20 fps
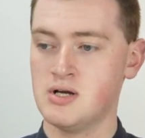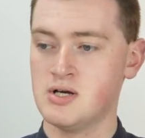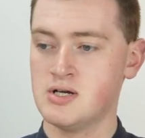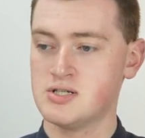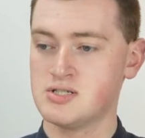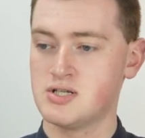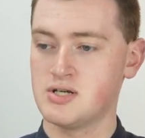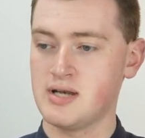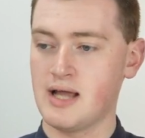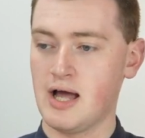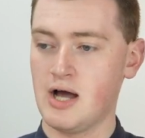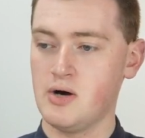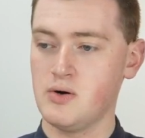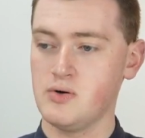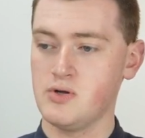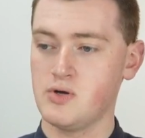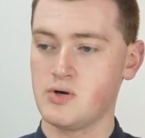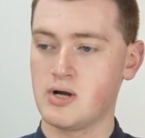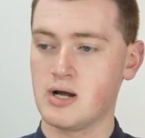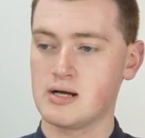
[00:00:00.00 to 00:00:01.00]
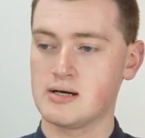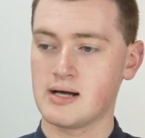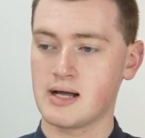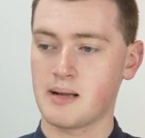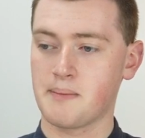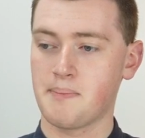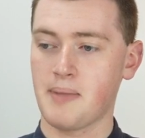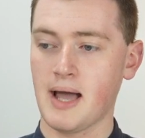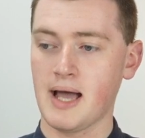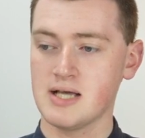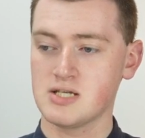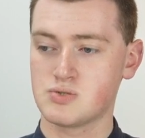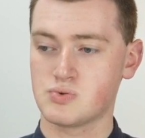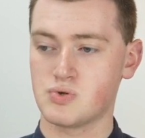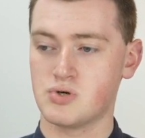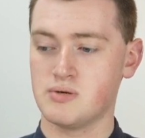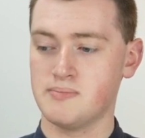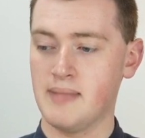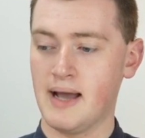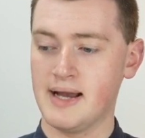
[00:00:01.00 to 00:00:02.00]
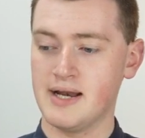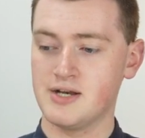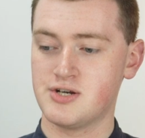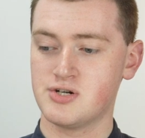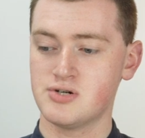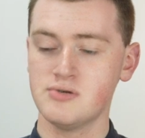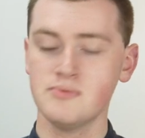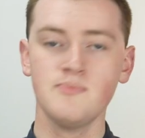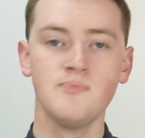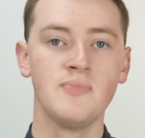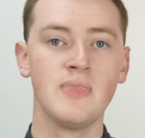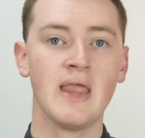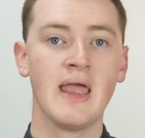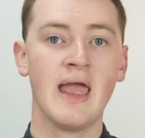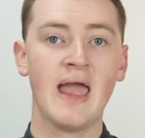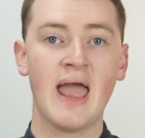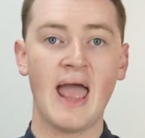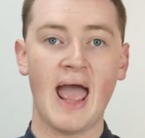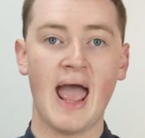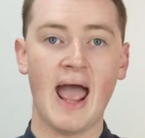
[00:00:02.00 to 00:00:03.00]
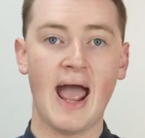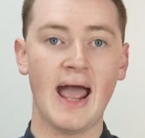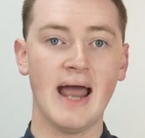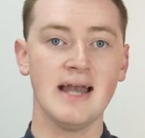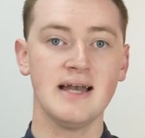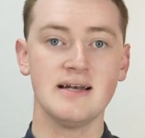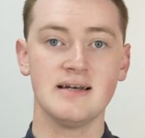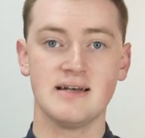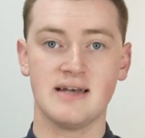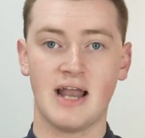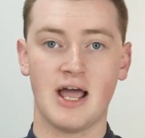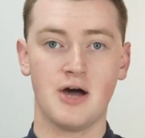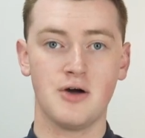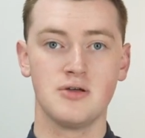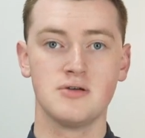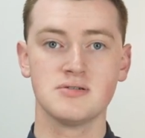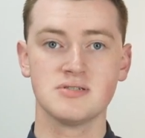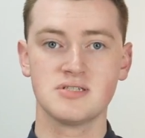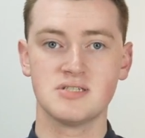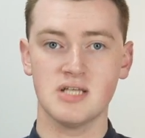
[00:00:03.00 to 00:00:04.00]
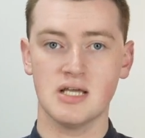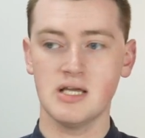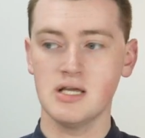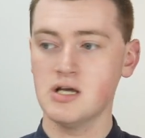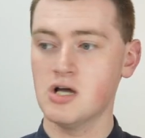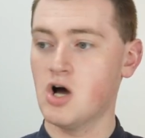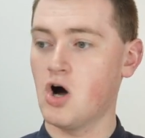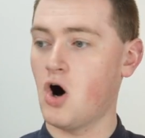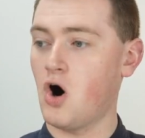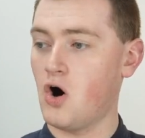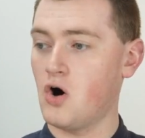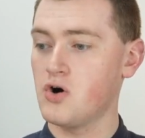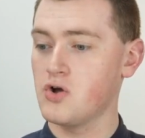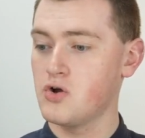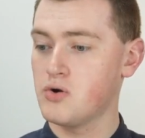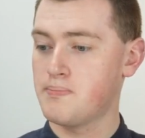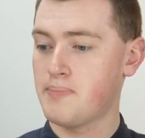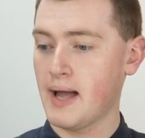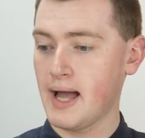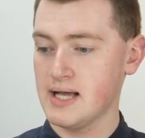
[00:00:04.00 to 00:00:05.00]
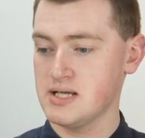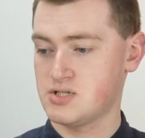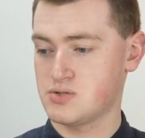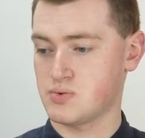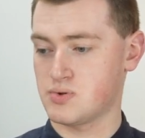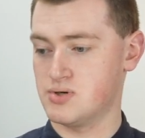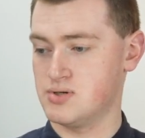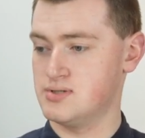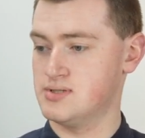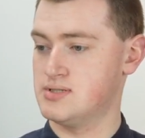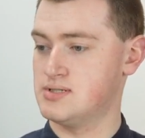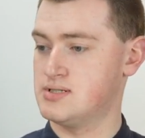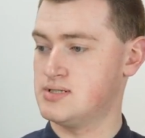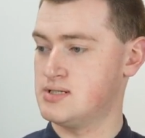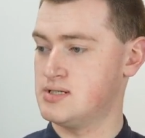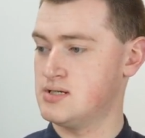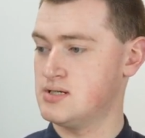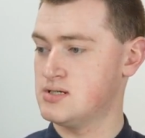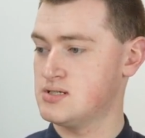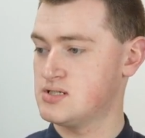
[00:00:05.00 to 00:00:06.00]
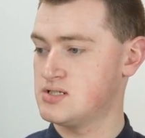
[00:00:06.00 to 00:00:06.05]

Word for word: So now you can click Password Manager, and now you'll see all your passwords.